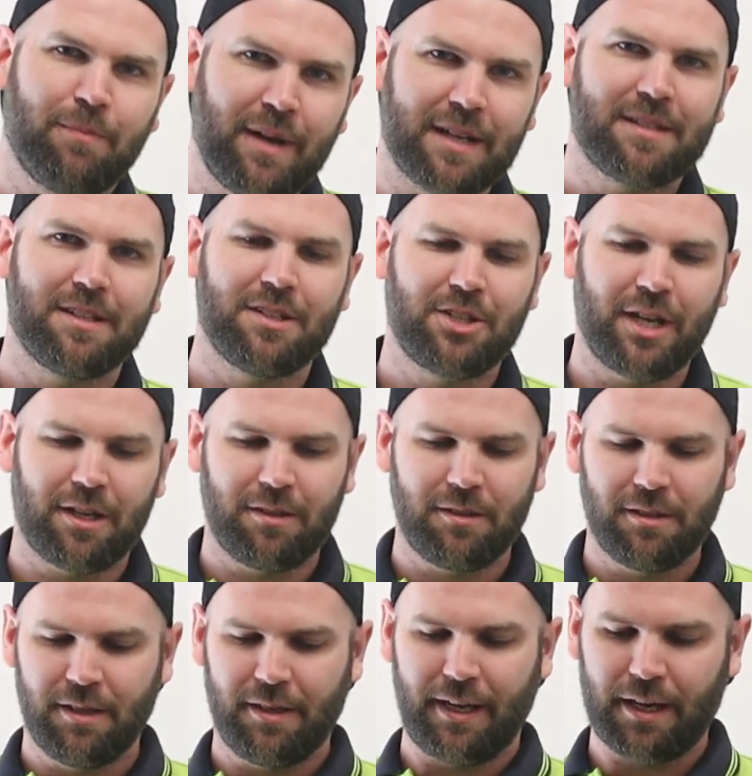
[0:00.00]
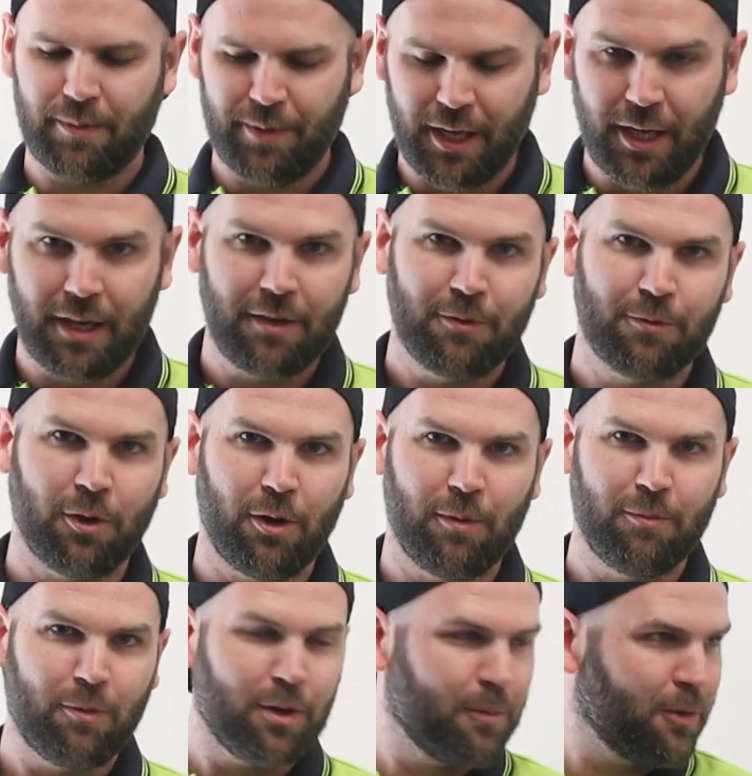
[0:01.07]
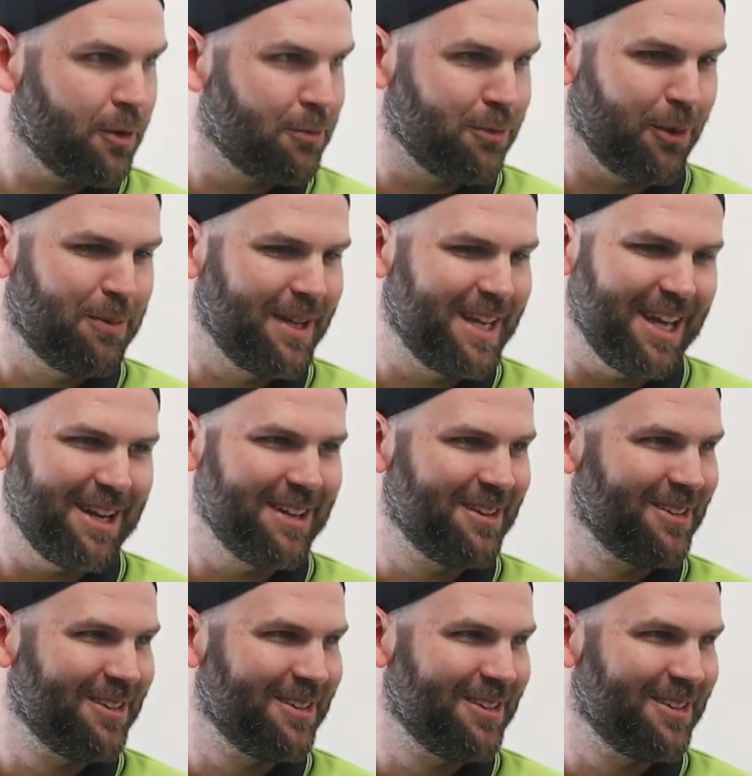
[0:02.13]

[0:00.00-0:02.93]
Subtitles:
back to the channel. Adam here from, what am I from again?